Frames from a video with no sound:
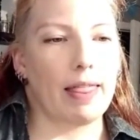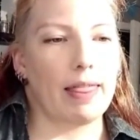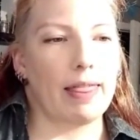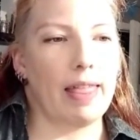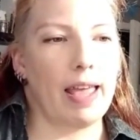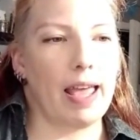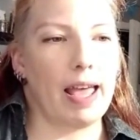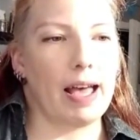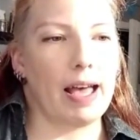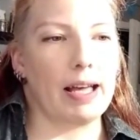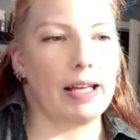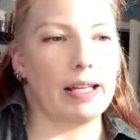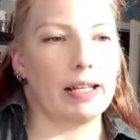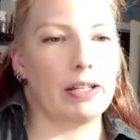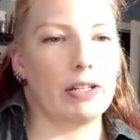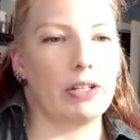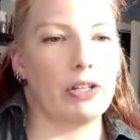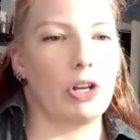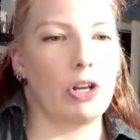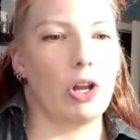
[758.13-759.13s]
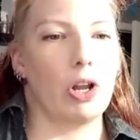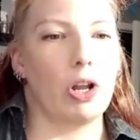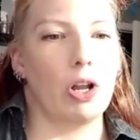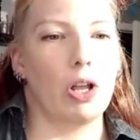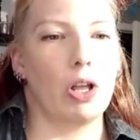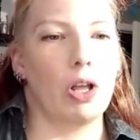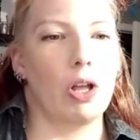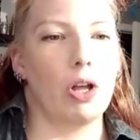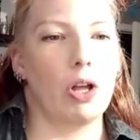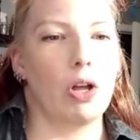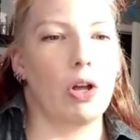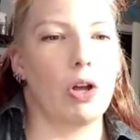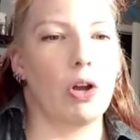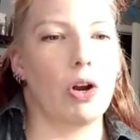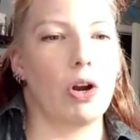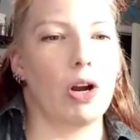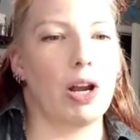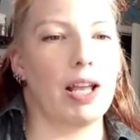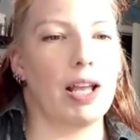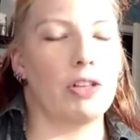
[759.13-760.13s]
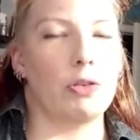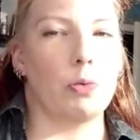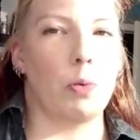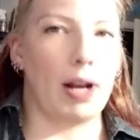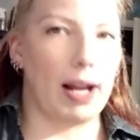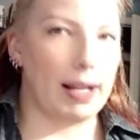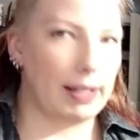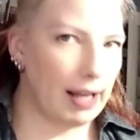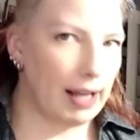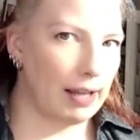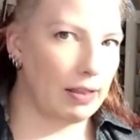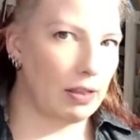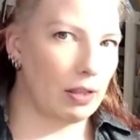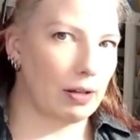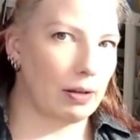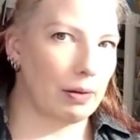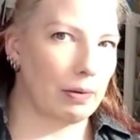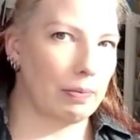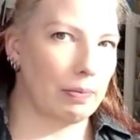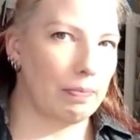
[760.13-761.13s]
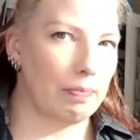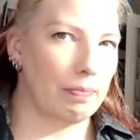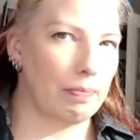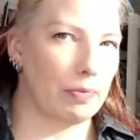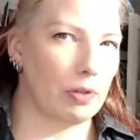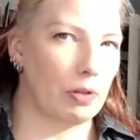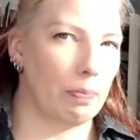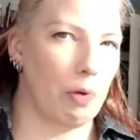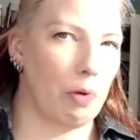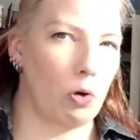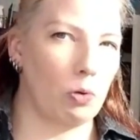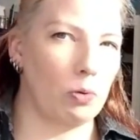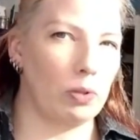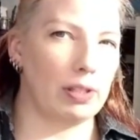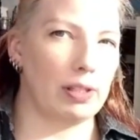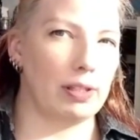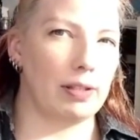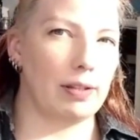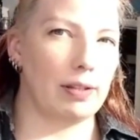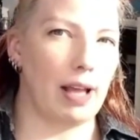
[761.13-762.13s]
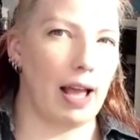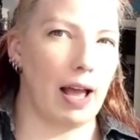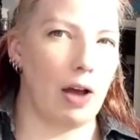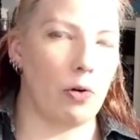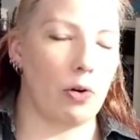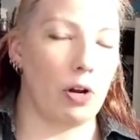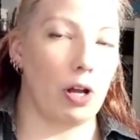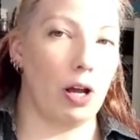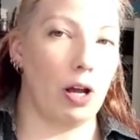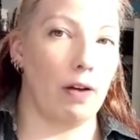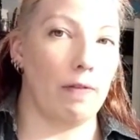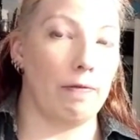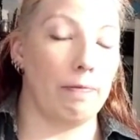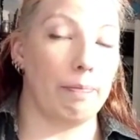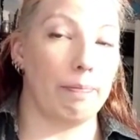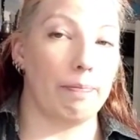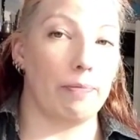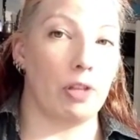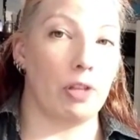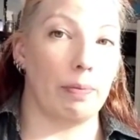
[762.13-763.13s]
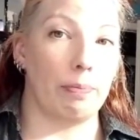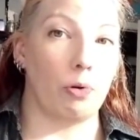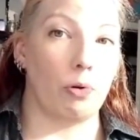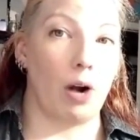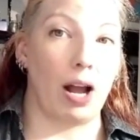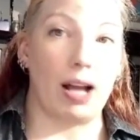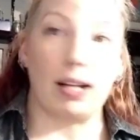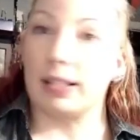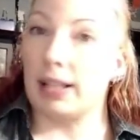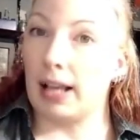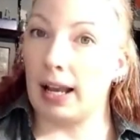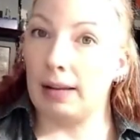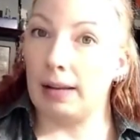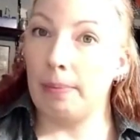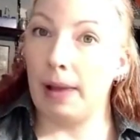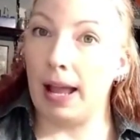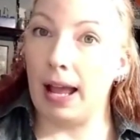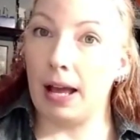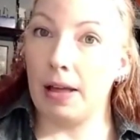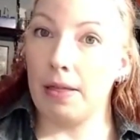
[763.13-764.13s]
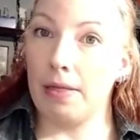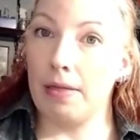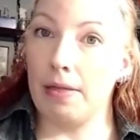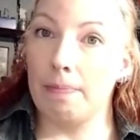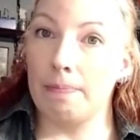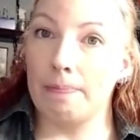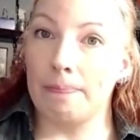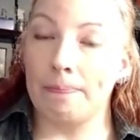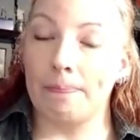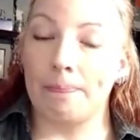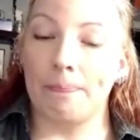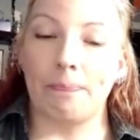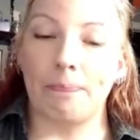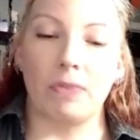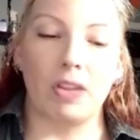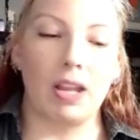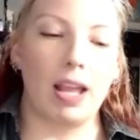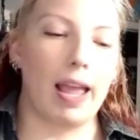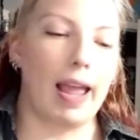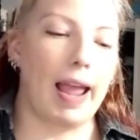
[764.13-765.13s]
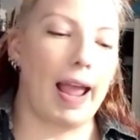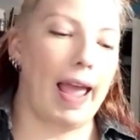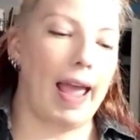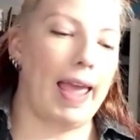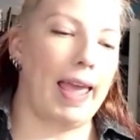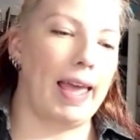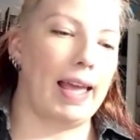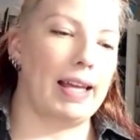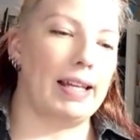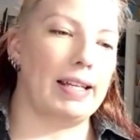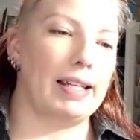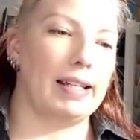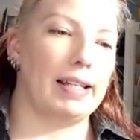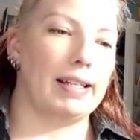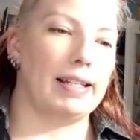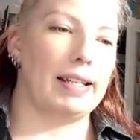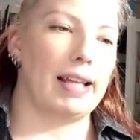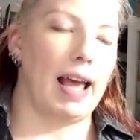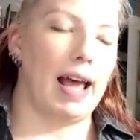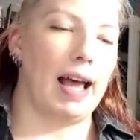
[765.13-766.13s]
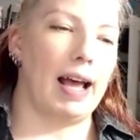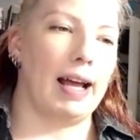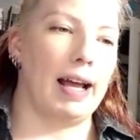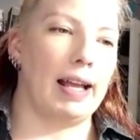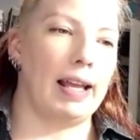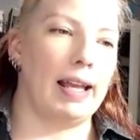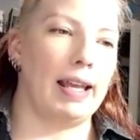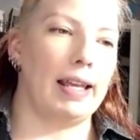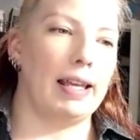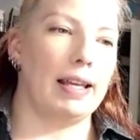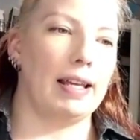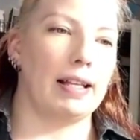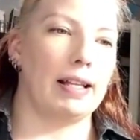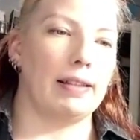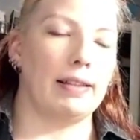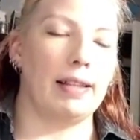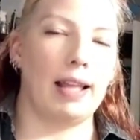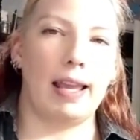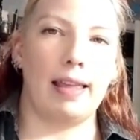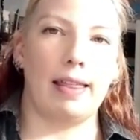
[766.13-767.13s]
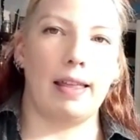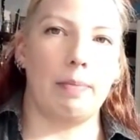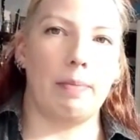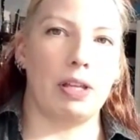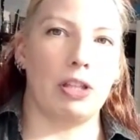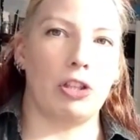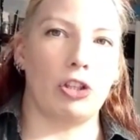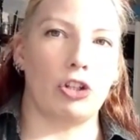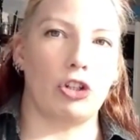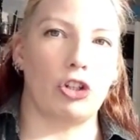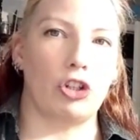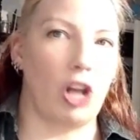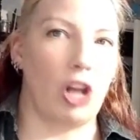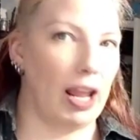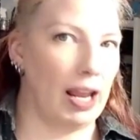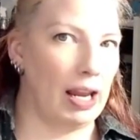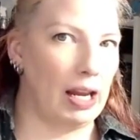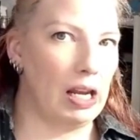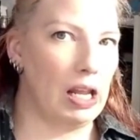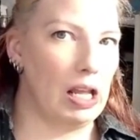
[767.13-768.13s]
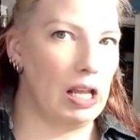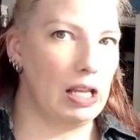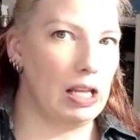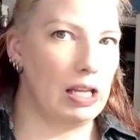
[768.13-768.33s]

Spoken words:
that it's when I take the bones out of the peroxide bath and I lay them in the shade.